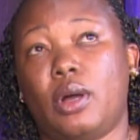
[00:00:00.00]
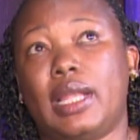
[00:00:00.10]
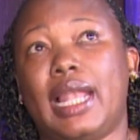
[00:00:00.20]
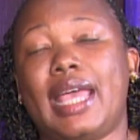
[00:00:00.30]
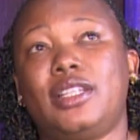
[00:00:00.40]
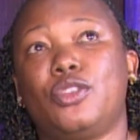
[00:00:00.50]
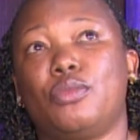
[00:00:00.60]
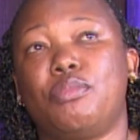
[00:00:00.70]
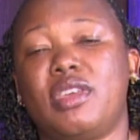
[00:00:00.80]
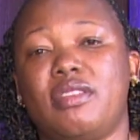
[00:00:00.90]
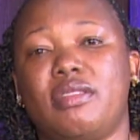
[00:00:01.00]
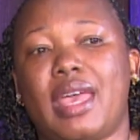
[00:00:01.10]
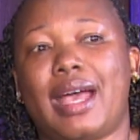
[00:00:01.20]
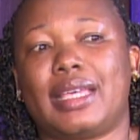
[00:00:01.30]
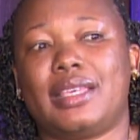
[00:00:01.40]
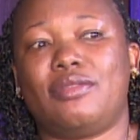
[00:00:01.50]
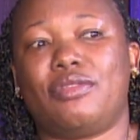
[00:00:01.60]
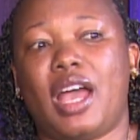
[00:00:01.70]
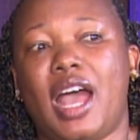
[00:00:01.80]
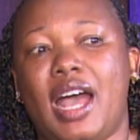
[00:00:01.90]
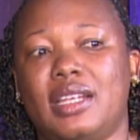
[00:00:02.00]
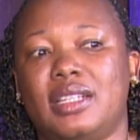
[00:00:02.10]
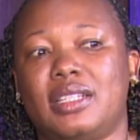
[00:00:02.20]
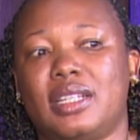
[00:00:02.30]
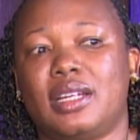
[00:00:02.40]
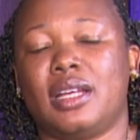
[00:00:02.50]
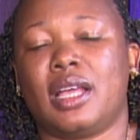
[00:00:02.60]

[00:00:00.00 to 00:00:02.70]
I like to be there, give a hand.